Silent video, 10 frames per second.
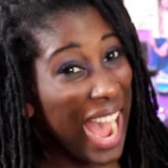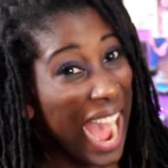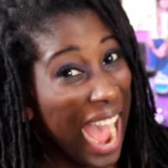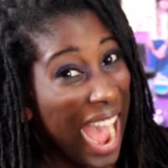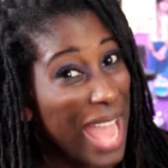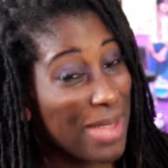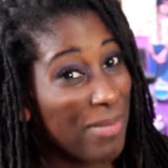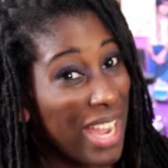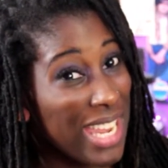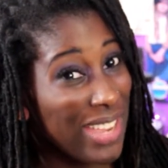hi,
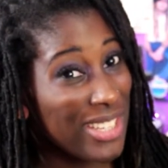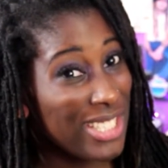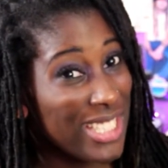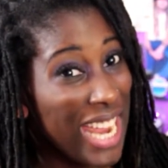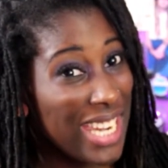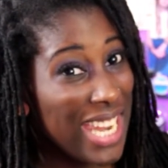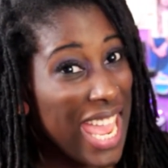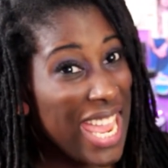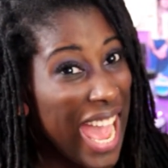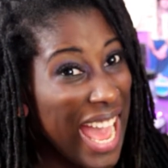my name is
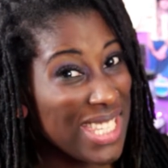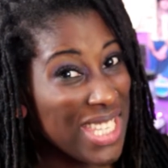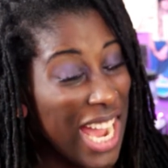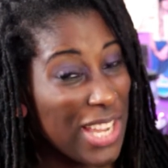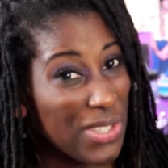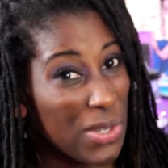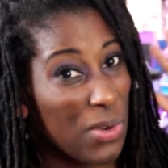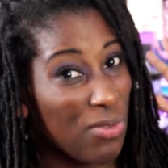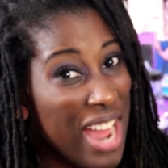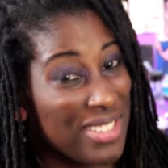Jeannie and I do
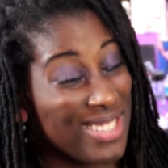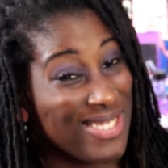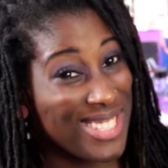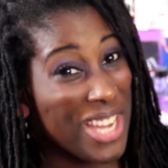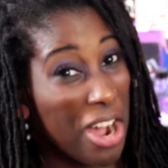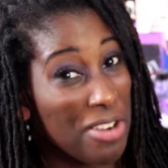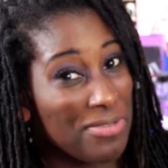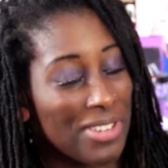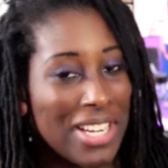random stuff.